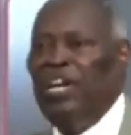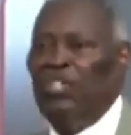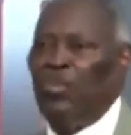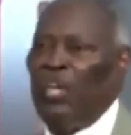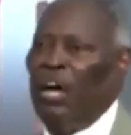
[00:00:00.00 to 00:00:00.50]

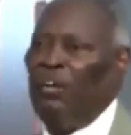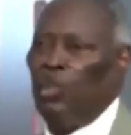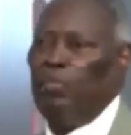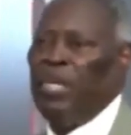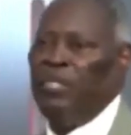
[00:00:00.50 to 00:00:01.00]
to their
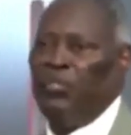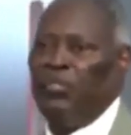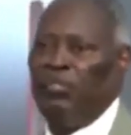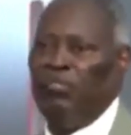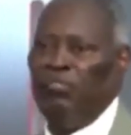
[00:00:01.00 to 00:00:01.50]

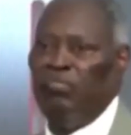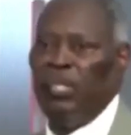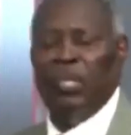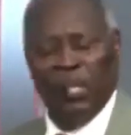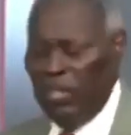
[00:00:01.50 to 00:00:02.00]
husbands.
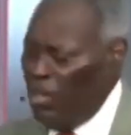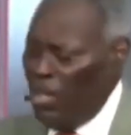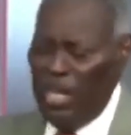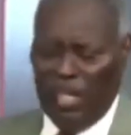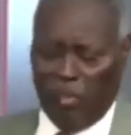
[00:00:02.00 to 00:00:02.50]

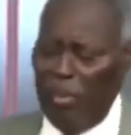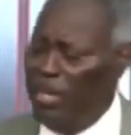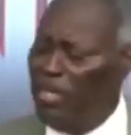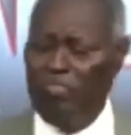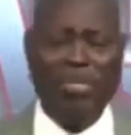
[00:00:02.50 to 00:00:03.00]
He has
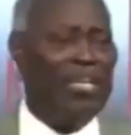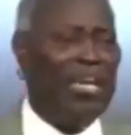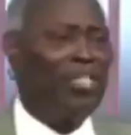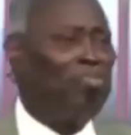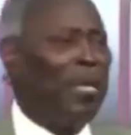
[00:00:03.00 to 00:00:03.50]
married me, he
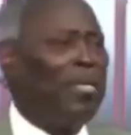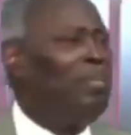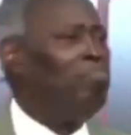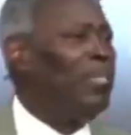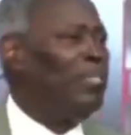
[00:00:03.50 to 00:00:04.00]
has
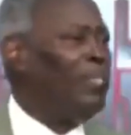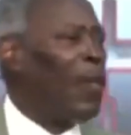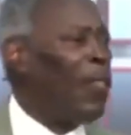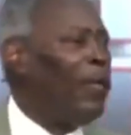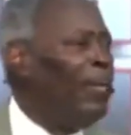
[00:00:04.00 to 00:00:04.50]
married me.
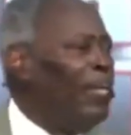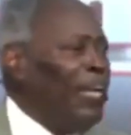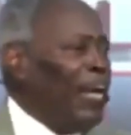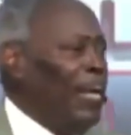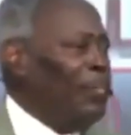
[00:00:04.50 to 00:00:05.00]

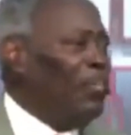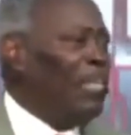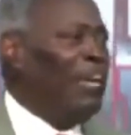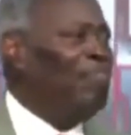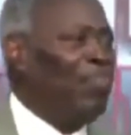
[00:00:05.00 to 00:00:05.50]
He cannot
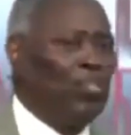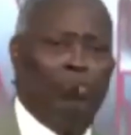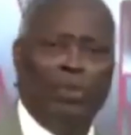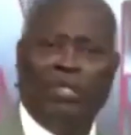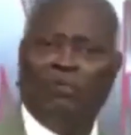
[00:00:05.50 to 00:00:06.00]
divorce
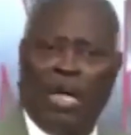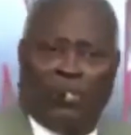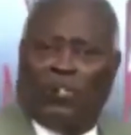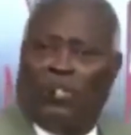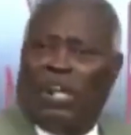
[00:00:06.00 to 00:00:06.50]
me, and
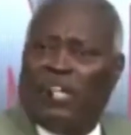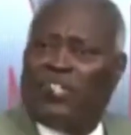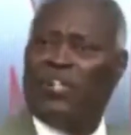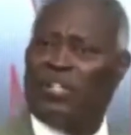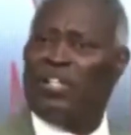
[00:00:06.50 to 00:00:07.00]
so
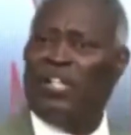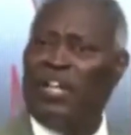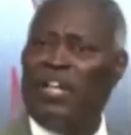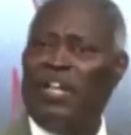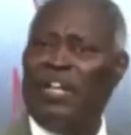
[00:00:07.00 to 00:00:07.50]
there's
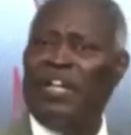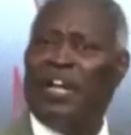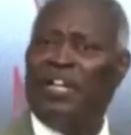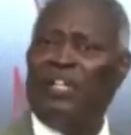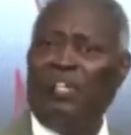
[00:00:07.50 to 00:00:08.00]
nothing he
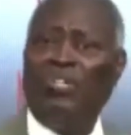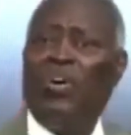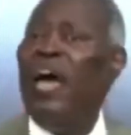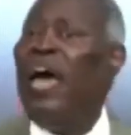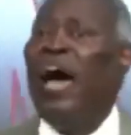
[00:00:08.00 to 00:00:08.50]
can
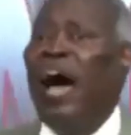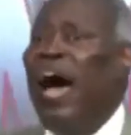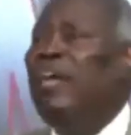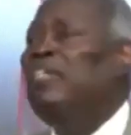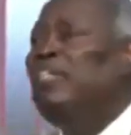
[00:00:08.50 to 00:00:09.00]
do.
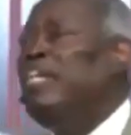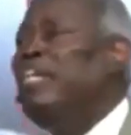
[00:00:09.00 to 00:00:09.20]
And they